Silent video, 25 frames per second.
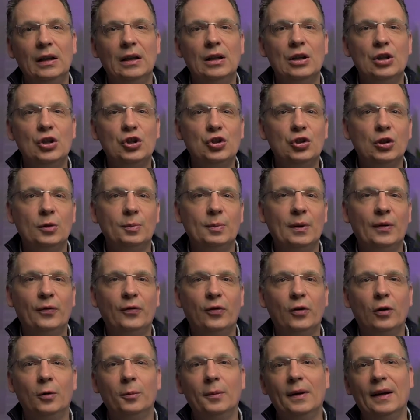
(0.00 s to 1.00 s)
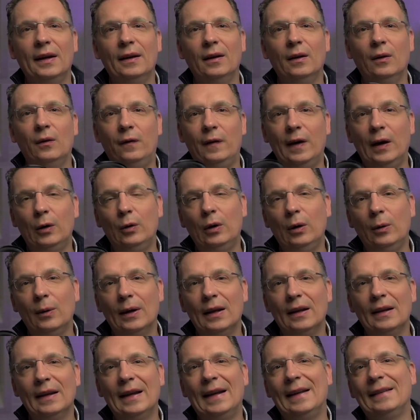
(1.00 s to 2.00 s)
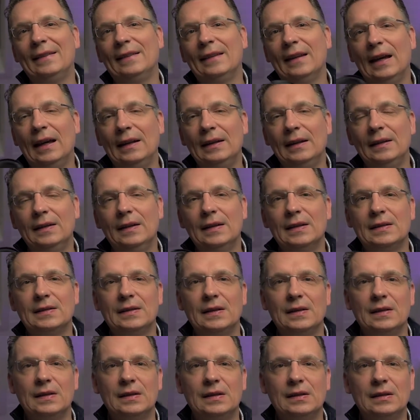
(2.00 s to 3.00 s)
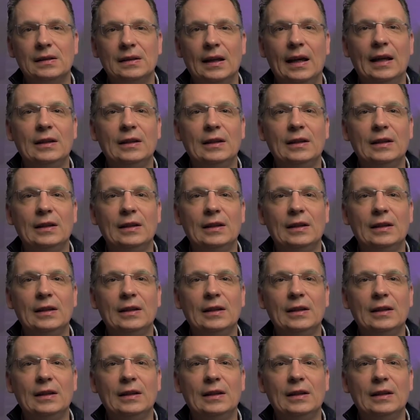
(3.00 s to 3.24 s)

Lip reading: should perform very well at any distance.